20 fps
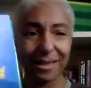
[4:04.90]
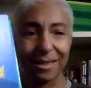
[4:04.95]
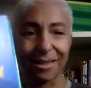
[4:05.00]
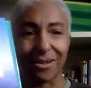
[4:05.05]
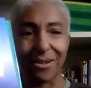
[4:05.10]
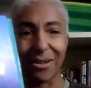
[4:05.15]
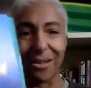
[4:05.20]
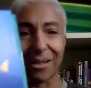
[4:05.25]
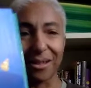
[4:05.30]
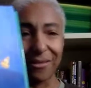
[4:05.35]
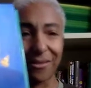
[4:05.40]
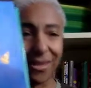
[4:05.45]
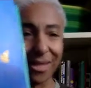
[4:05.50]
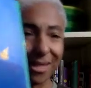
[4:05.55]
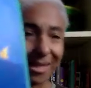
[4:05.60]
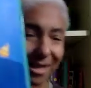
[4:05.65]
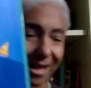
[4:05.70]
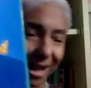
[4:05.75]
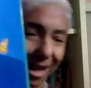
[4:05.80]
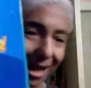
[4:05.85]
All of the
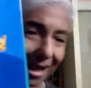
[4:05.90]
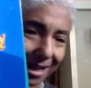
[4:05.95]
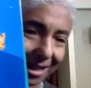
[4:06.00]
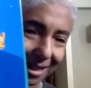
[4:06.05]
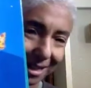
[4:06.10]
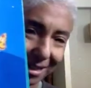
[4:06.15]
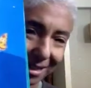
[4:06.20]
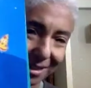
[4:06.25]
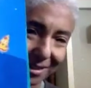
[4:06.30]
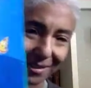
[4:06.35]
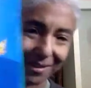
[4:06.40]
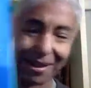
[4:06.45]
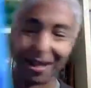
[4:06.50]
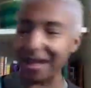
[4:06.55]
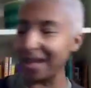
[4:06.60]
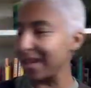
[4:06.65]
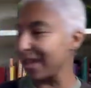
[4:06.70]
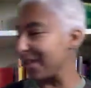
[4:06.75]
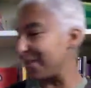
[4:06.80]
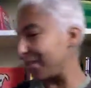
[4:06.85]
snacks are
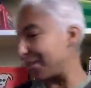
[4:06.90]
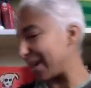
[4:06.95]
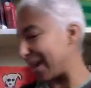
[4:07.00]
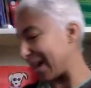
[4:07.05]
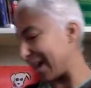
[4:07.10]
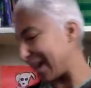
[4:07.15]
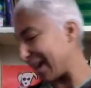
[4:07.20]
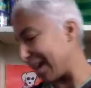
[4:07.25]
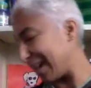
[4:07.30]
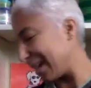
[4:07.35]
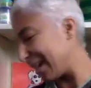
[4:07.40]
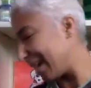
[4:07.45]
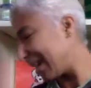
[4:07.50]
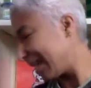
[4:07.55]
getting away.